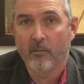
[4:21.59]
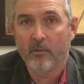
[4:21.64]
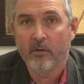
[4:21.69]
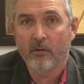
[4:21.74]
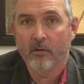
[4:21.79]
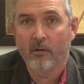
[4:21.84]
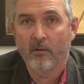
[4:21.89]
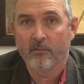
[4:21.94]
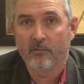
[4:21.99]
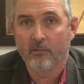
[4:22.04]

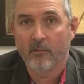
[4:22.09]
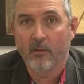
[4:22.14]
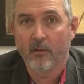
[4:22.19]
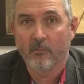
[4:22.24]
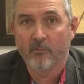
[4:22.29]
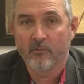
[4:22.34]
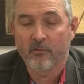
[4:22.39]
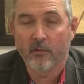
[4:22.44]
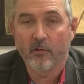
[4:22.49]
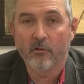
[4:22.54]
because
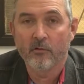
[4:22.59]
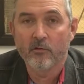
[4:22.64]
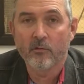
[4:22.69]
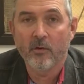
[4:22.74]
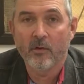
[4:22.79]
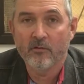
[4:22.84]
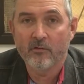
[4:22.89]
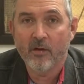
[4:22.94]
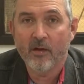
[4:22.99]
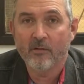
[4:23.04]
Skills
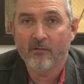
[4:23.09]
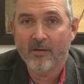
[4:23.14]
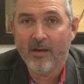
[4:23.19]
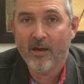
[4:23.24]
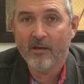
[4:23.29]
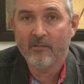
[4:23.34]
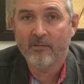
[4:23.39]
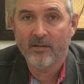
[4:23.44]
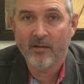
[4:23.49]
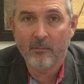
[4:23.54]
USA is
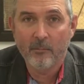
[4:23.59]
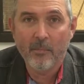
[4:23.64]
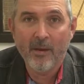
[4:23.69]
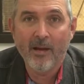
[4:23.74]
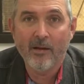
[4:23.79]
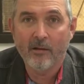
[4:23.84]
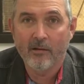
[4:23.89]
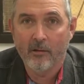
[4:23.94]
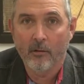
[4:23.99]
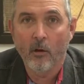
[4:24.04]
actually
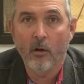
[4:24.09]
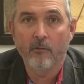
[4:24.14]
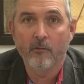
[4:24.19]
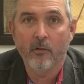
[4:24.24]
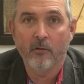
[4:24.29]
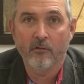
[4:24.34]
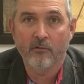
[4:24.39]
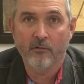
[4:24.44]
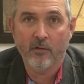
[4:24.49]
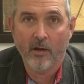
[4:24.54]
embedded in all of
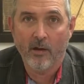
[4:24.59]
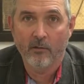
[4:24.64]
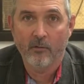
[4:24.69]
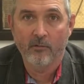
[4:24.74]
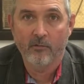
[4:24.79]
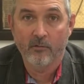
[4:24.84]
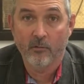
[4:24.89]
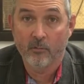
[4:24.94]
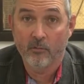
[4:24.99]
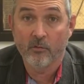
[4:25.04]
our standards